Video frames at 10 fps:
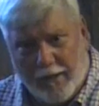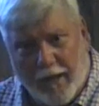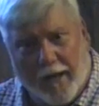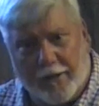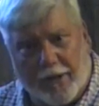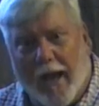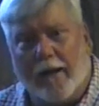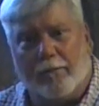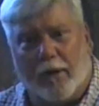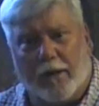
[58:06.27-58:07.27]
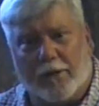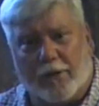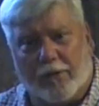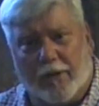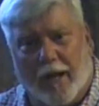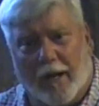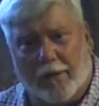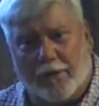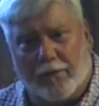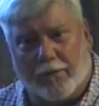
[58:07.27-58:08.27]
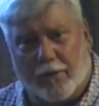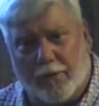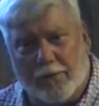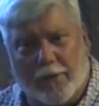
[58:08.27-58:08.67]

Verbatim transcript: God has got to bring us to the knowledge of truth.